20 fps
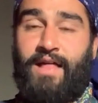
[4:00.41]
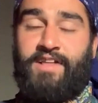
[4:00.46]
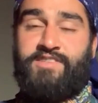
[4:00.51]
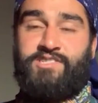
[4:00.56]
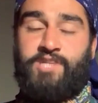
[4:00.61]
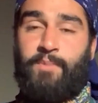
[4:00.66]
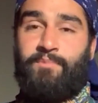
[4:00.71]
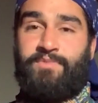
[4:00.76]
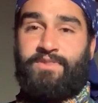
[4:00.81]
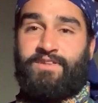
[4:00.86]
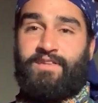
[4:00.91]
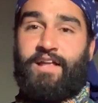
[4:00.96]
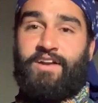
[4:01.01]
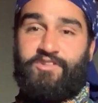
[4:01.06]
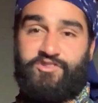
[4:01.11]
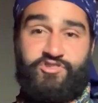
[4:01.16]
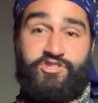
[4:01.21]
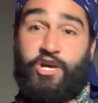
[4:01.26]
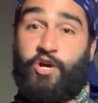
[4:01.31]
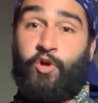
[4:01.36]
that's something that I
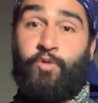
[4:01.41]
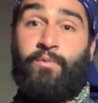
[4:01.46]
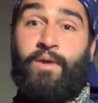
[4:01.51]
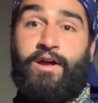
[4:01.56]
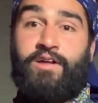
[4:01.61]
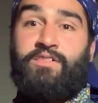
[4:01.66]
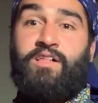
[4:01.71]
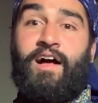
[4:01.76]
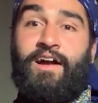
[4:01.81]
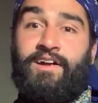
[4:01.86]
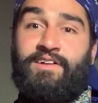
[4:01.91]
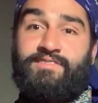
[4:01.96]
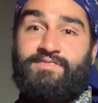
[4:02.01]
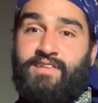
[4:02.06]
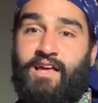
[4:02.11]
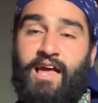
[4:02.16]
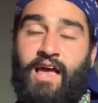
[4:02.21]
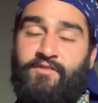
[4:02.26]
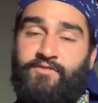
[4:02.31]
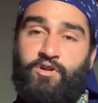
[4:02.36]
just share with my
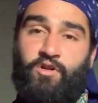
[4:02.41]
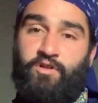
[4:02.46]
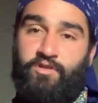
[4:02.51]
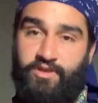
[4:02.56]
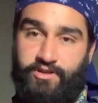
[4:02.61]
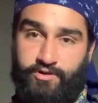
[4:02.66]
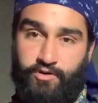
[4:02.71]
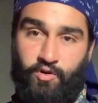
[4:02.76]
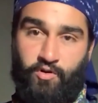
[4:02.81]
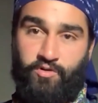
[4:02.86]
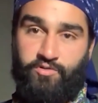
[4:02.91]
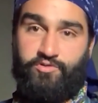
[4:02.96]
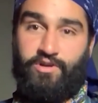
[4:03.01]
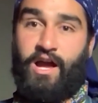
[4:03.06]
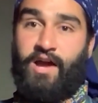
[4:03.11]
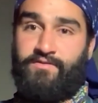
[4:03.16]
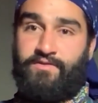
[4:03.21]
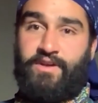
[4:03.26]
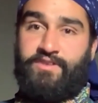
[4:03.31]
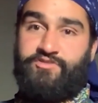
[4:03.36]
clients. I have it all on a Google
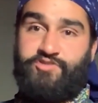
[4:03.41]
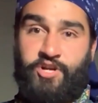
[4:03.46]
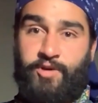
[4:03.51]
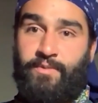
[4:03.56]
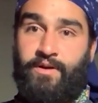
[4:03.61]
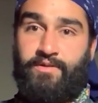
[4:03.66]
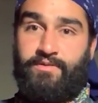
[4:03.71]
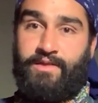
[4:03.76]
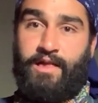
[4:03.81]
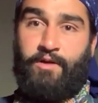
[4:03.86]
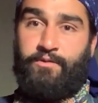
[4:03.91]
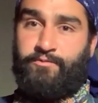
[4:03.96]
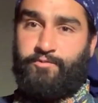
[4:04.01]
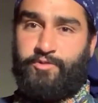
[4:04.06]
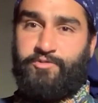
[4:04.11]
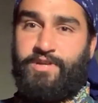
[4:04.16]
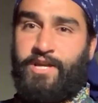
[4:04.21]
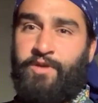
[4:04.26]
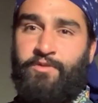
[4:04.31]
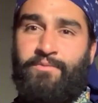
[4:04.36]
Drive, and I share that
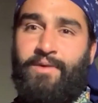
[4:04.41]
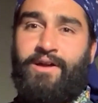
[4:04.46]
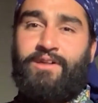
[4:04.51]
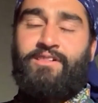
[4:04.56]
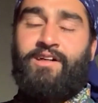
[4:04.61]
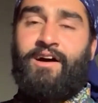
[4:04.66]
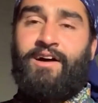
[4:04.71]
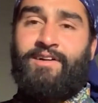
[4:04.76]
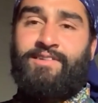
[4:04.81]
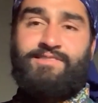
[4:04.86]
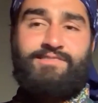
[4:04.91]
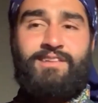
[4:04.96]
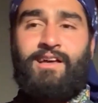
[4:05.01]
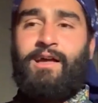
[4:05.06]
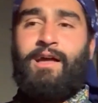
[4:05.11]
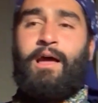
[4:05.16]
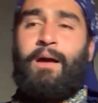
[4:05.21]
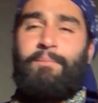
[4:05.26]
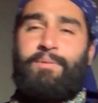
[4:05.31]
routine with my clients.